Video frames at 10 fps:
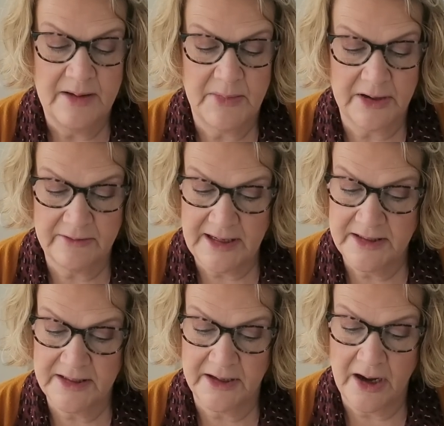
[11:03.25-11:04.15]
My
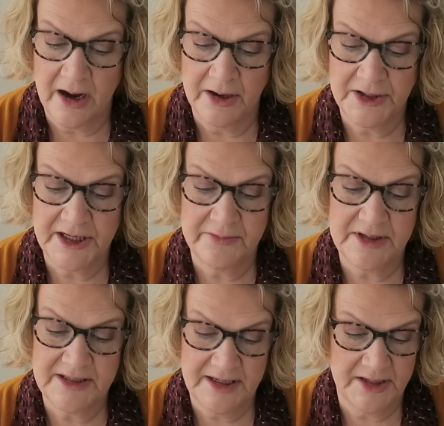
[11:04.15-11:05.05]
grandson Archie
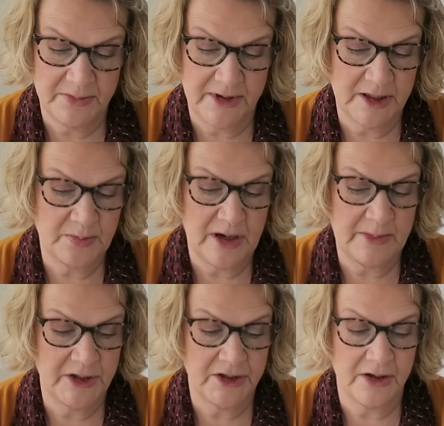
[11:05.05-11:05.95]
was six weeks
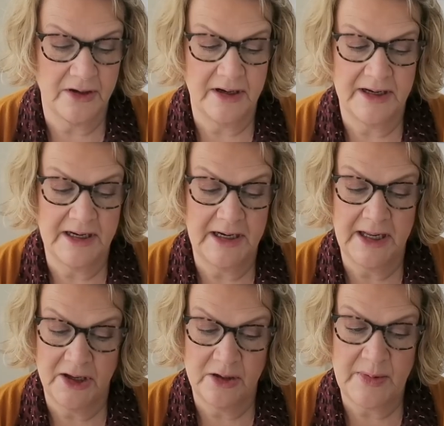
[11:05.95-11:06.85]
premature and in an
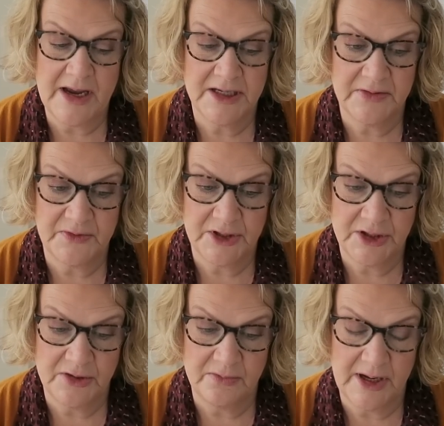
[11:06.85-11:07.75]
incubator for
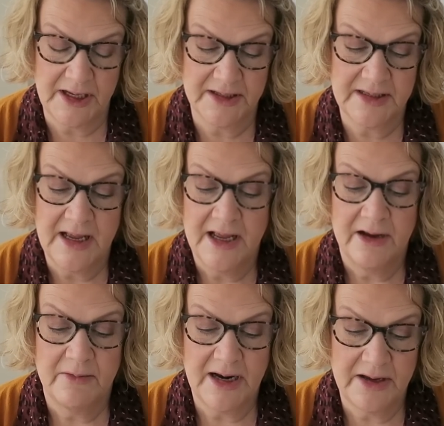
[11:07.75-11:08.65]
two weeks.
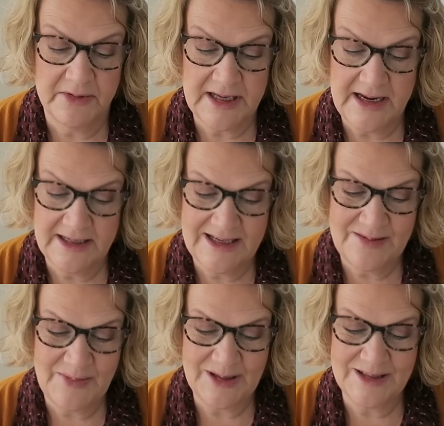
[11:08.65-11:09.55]
When he was
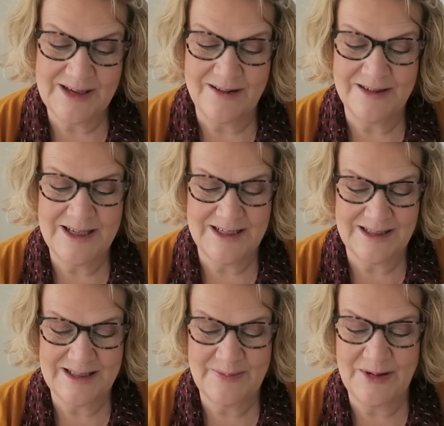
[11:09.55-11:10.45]
eighteen months old, he
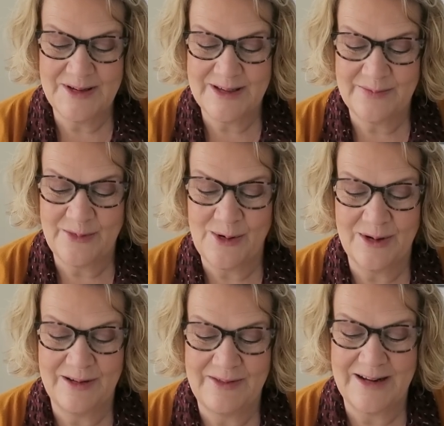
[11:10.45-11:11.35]
did a sponsored
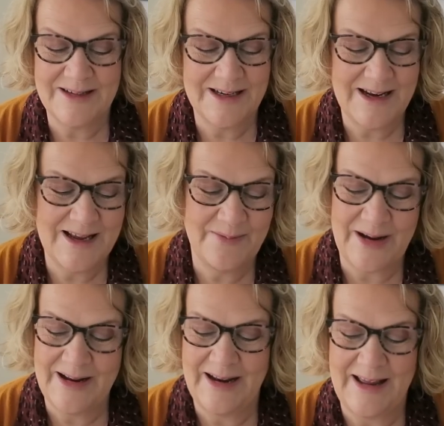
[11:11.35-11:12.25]
walk around a
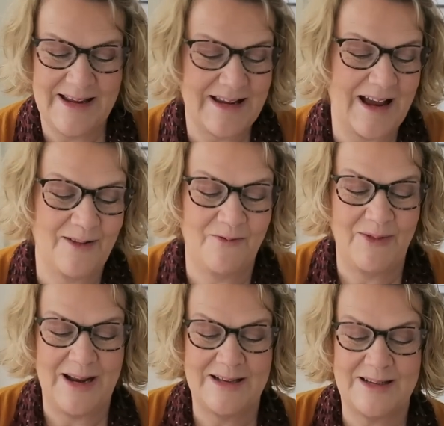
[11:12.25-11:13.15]
nearby lake and
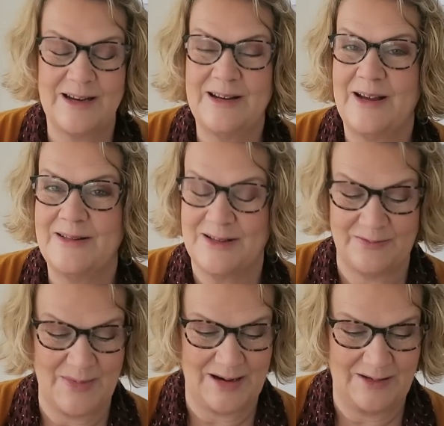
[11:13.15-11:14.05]
raised loads
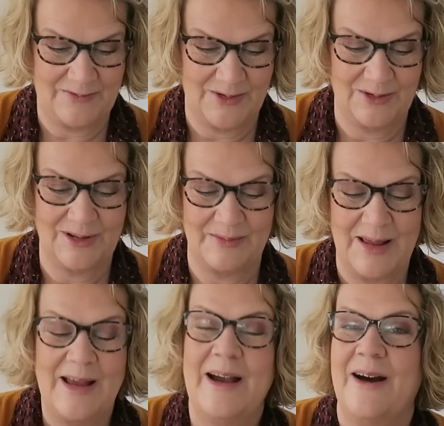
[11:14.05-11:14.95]
of money for them.
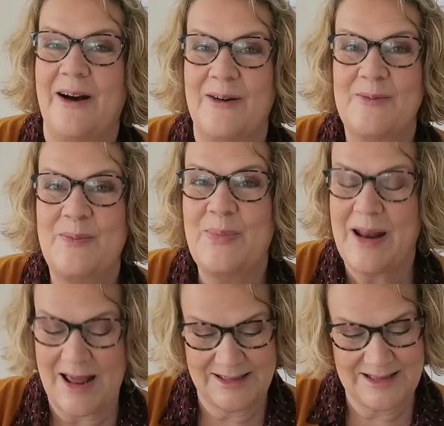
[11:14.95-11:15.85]
Oh,
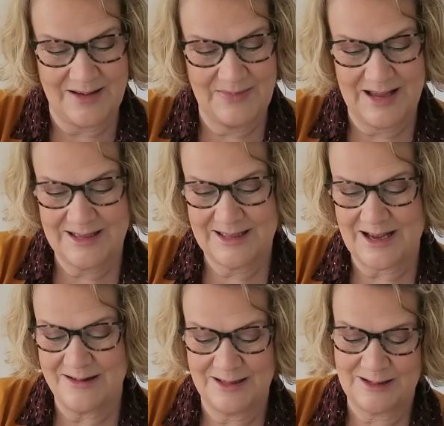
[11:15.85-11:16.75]
bless him, that's
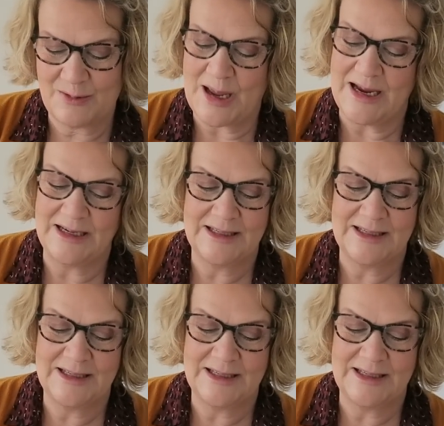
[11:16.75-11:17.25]
so sweet.